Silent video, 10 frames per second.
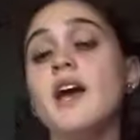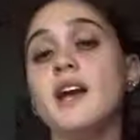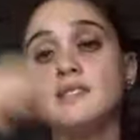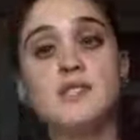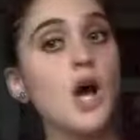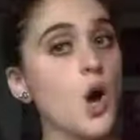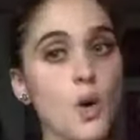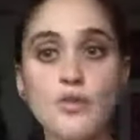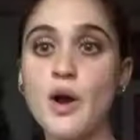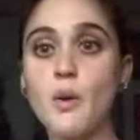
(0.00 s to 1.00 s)
It's,
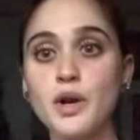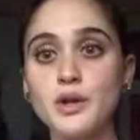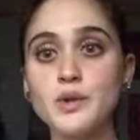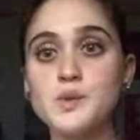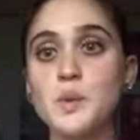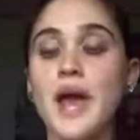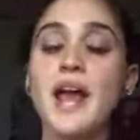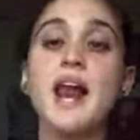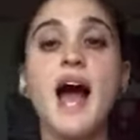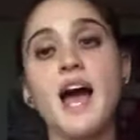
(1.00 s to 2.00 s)
oh, if I want to lose
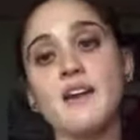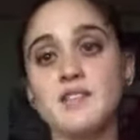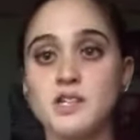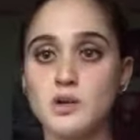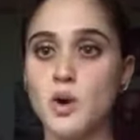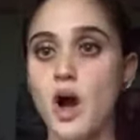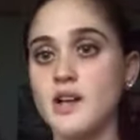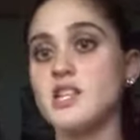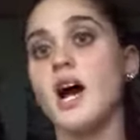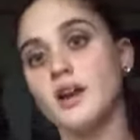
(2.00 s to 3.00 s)
weight, I have to do
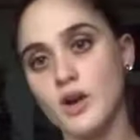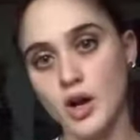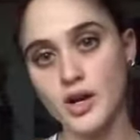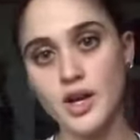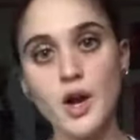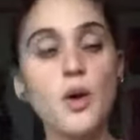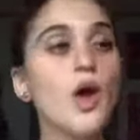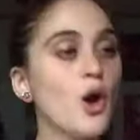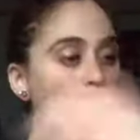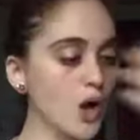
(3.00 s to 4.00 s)
a ton of cardio,
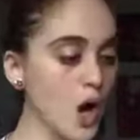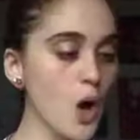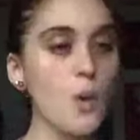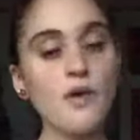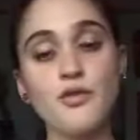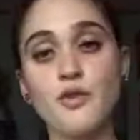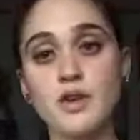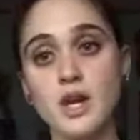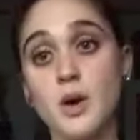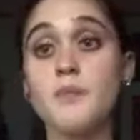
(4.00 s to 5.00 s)
or oh, if,
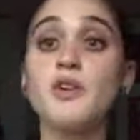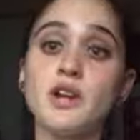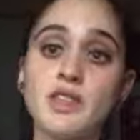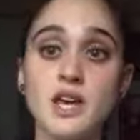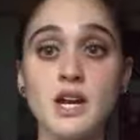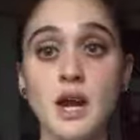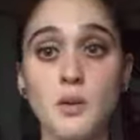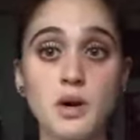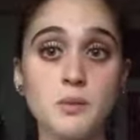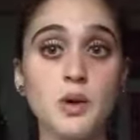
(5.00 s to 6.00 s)
you know, I'm very thin and I
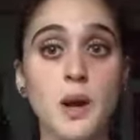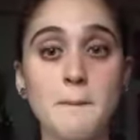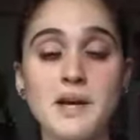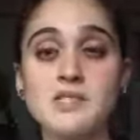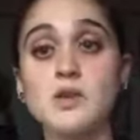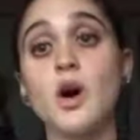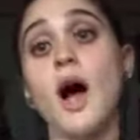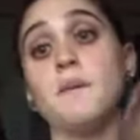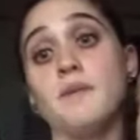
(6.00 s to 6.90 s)
want to put on muscle,